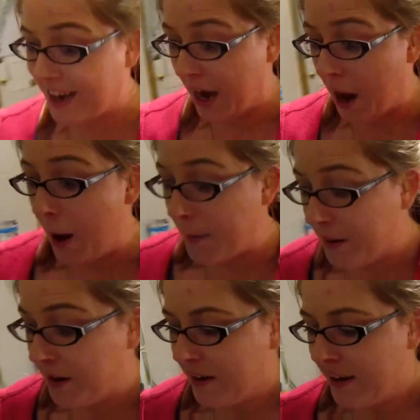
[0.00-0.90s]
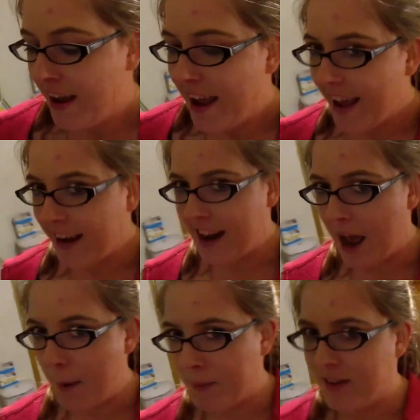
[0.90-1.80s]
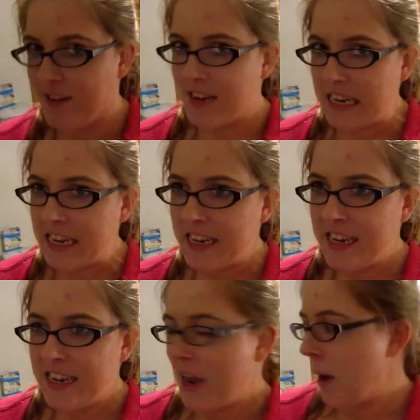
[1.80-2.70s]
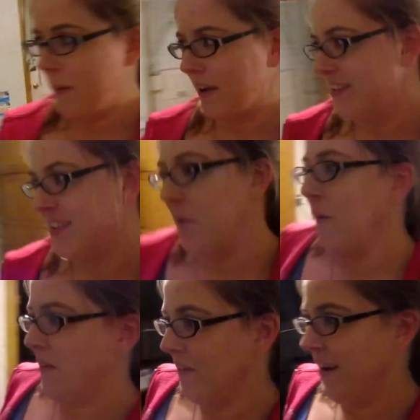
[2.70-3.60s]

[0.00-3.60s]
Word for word: to come. And it happened. I'm not gonna say what it